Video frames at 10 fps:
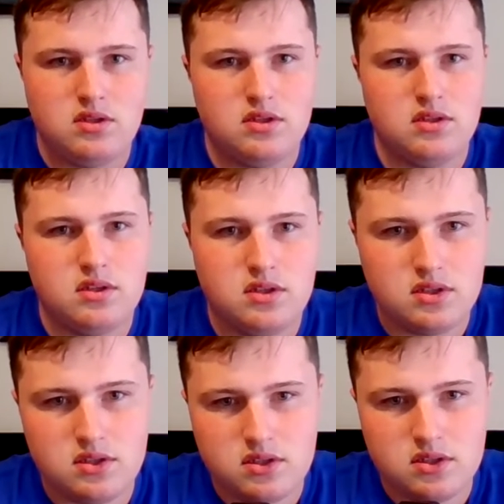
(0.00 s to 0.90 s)

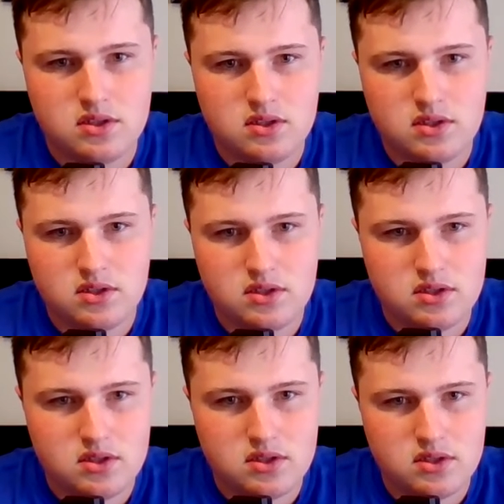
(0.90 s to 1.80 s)

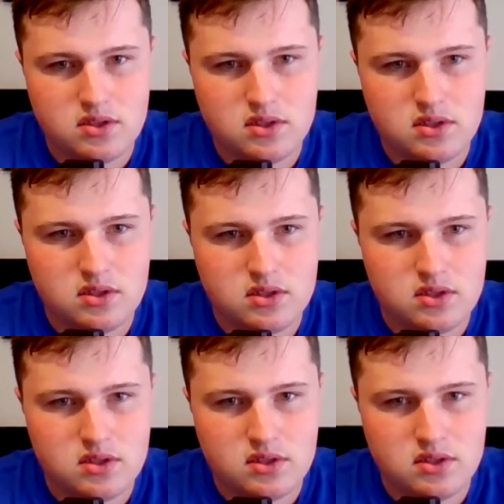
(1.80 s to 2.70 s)

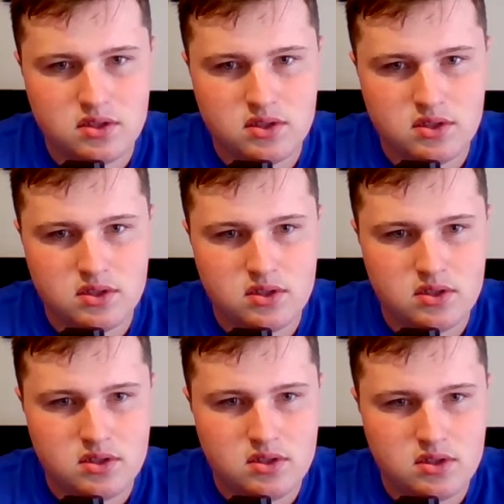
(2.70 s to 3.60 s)

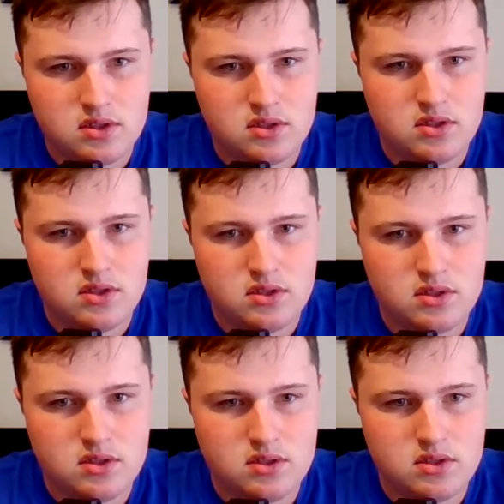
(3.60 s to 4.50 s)

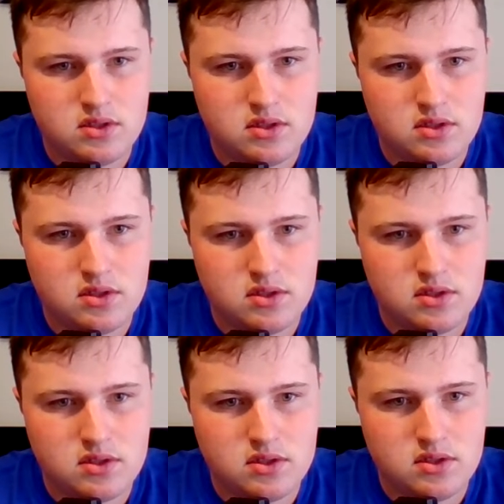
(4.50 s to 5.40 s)

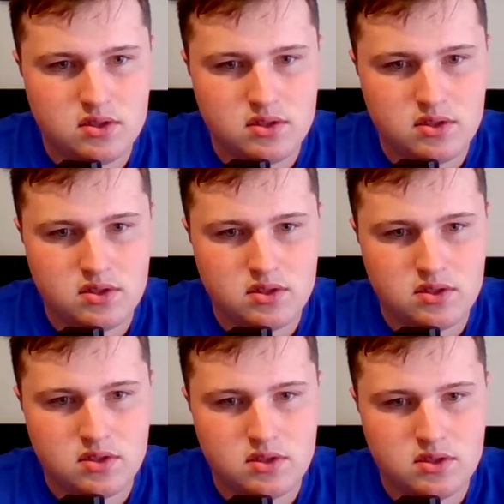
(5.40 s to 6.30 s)

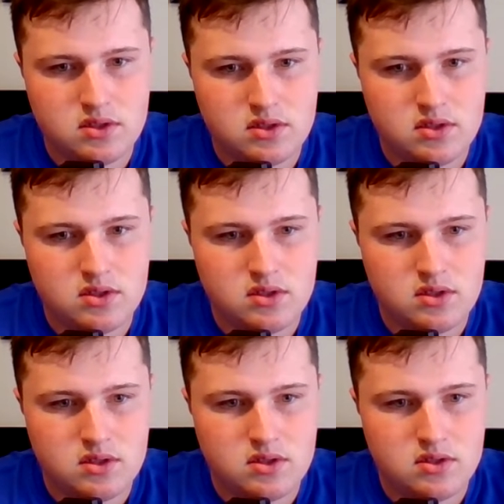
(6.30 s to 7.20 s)

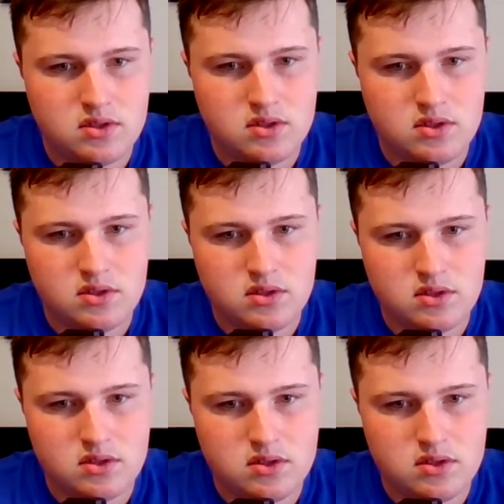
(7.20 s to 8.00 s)
This person isn't speaking.